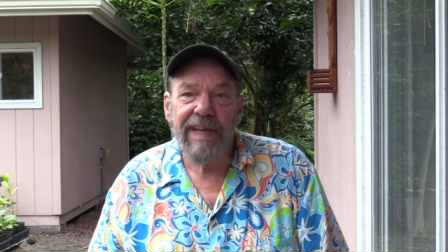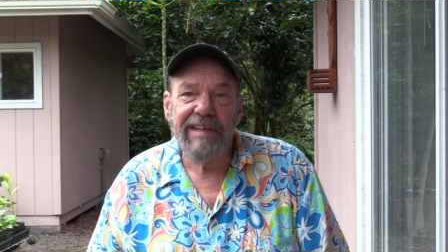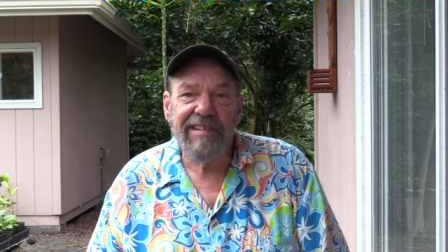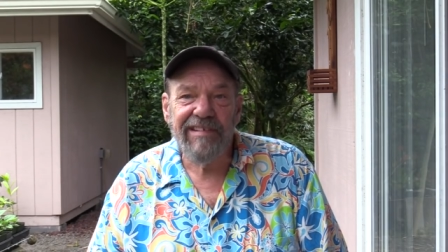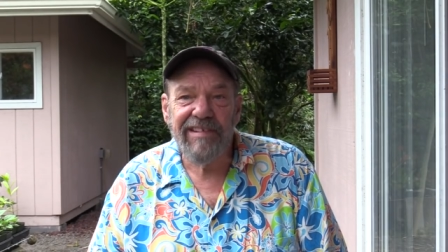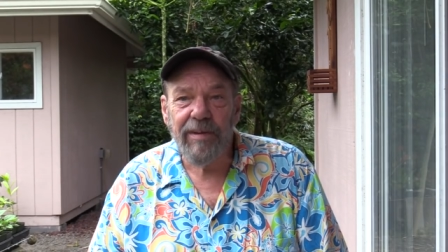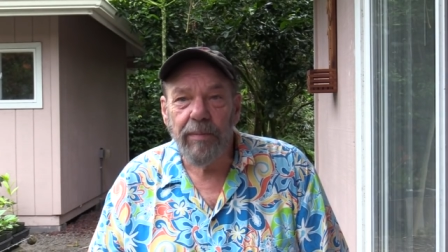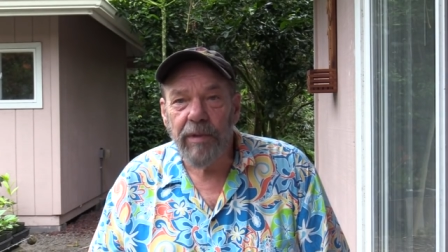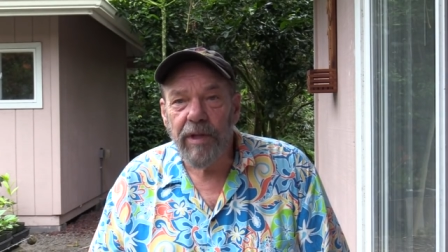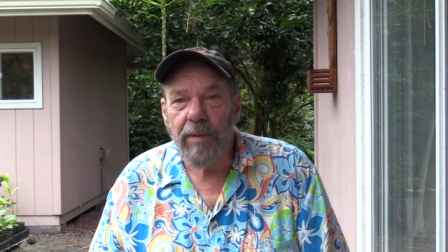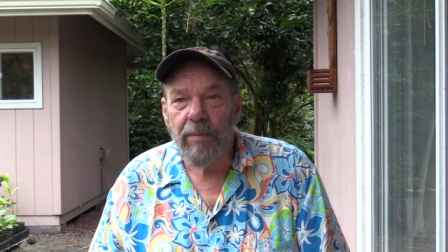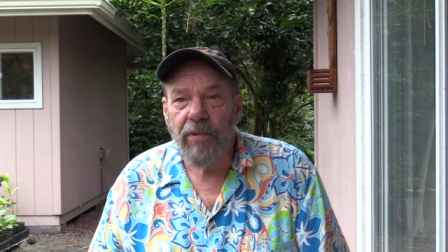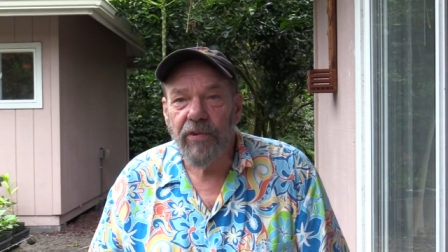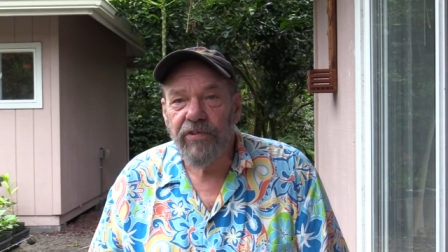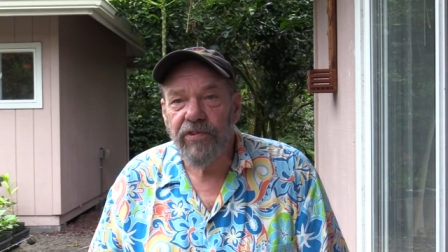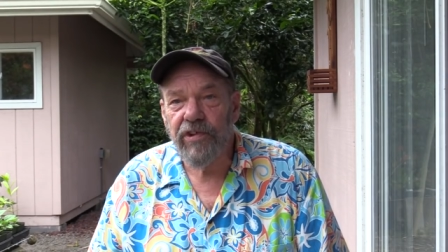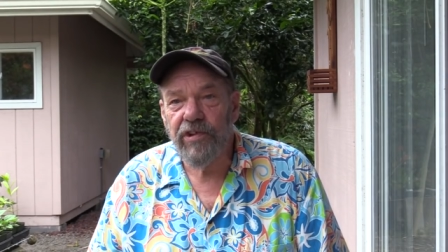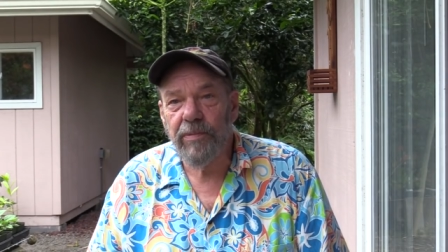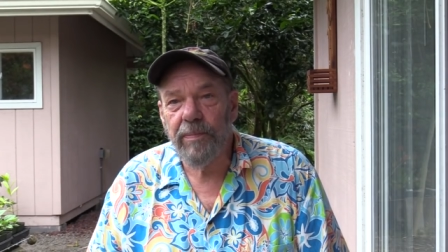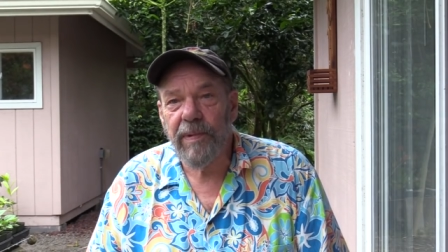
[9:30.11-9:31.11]
It's some of the
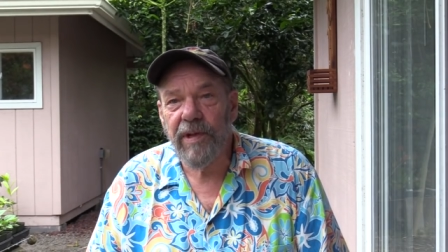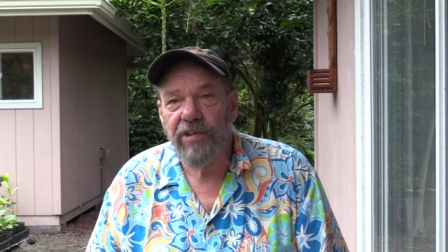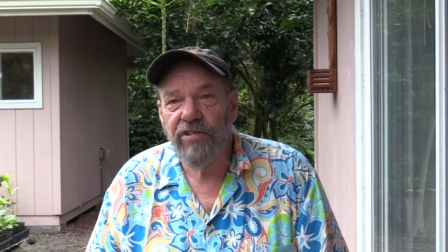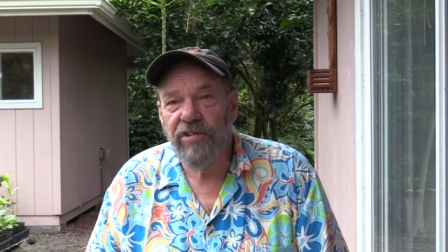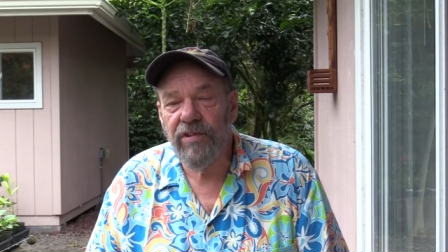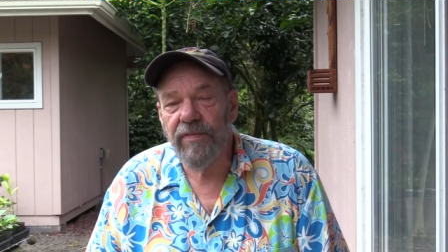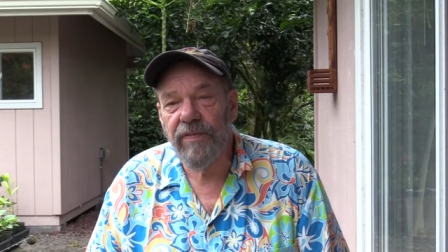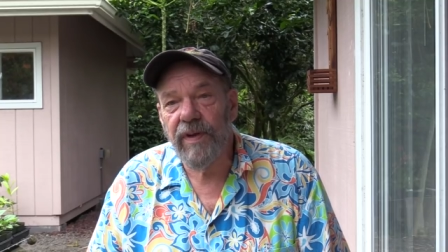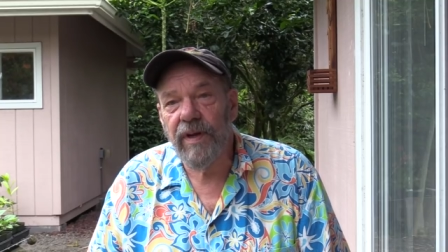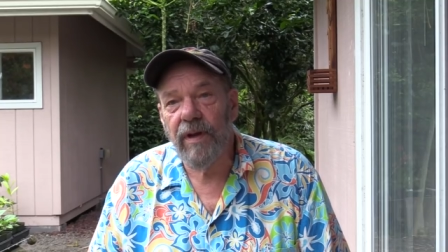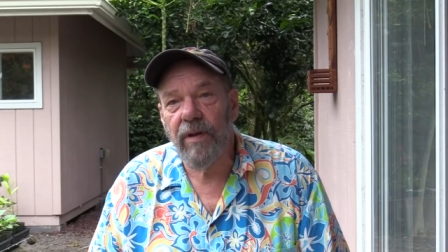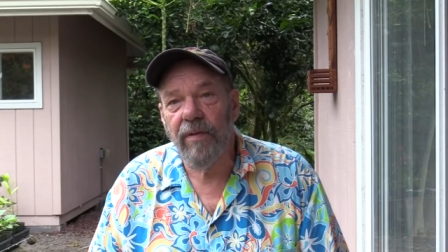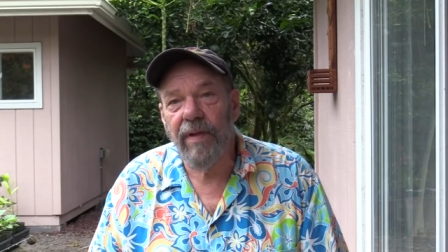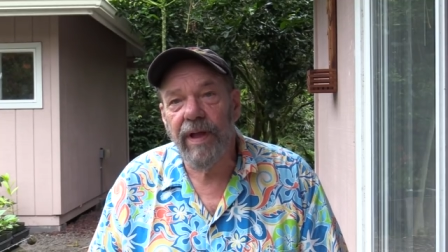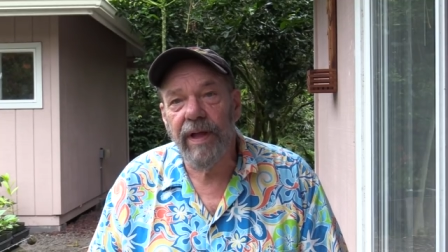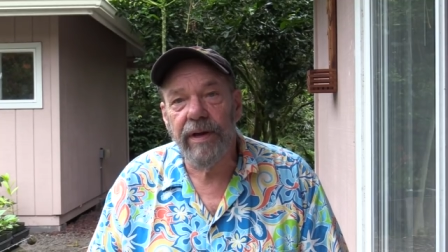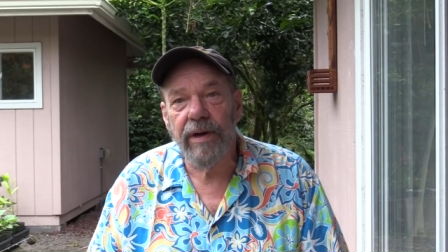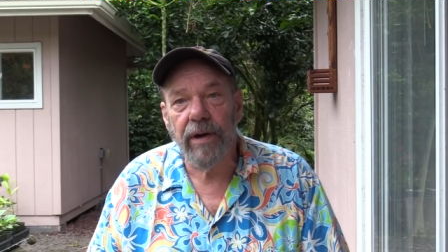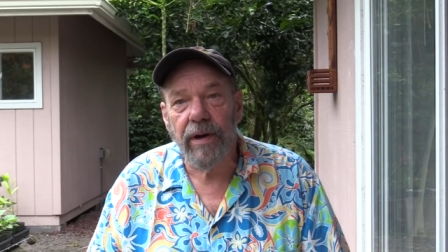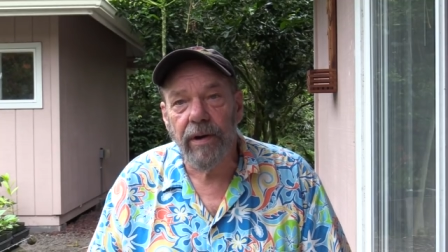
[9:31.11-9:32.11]
most expensive
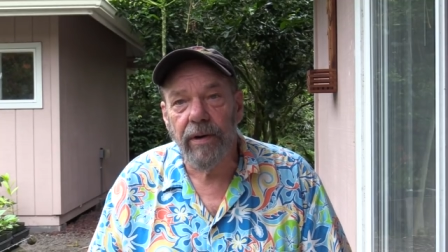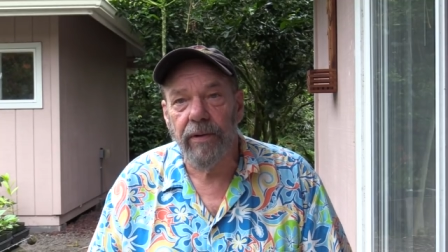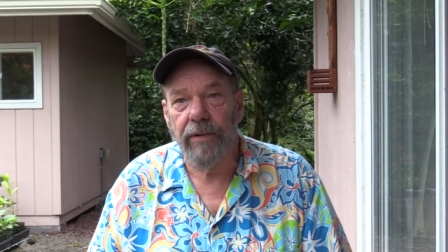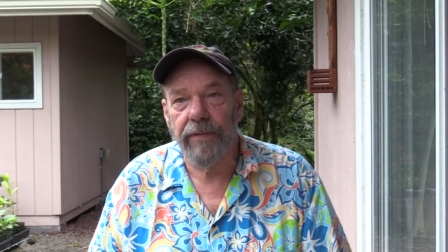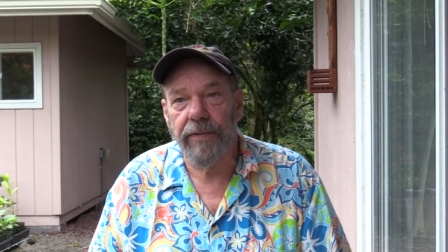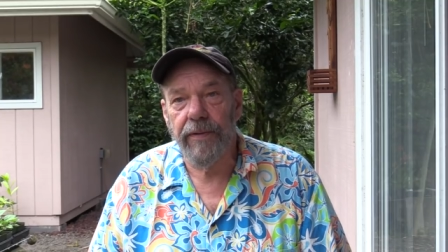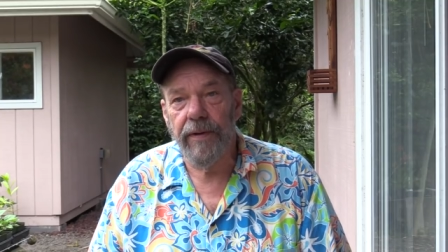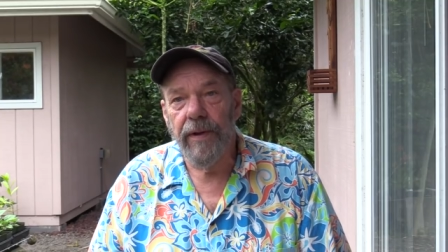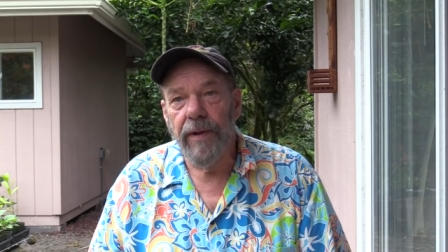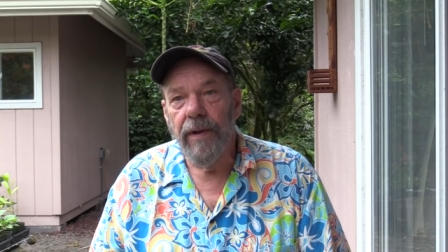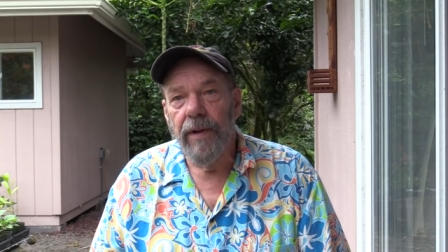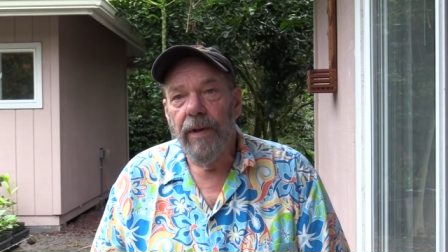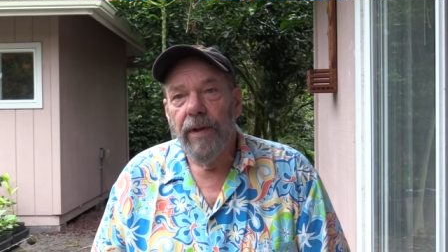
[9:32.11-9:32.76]
vanilla on earth.